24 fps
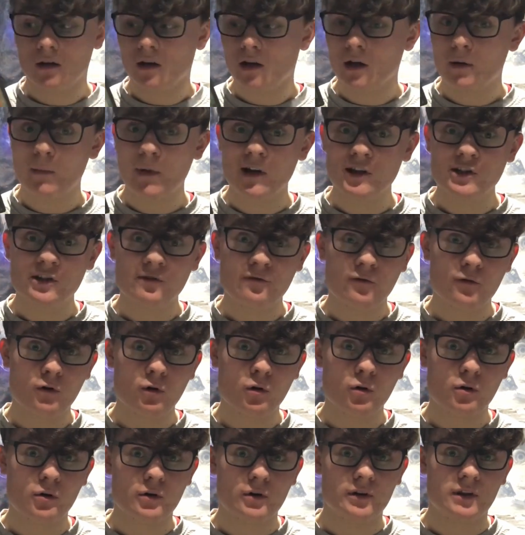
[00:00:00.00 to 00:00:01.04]
Comanche
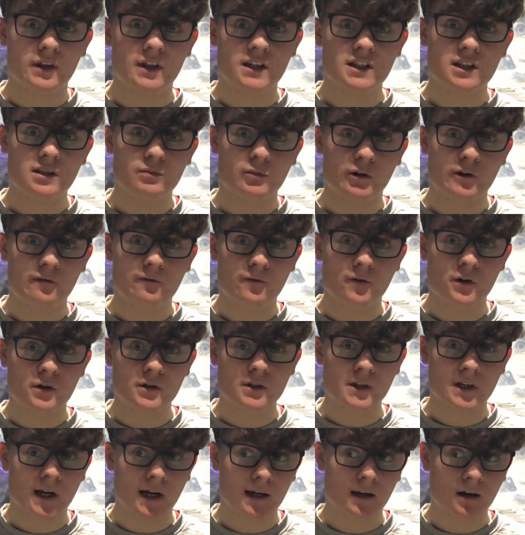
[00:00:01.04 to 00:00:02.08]
4. This is my
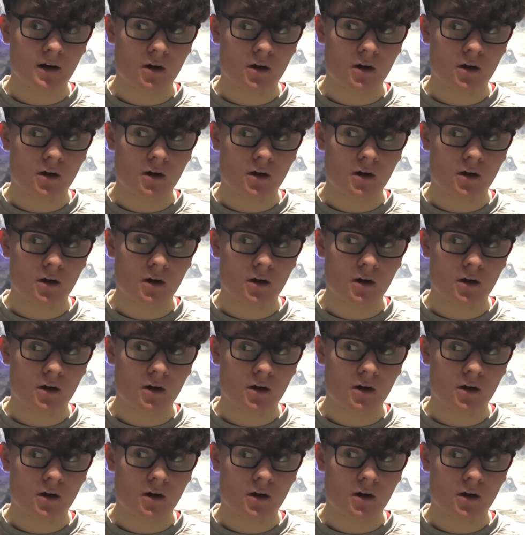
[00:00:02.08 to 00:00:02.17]
first and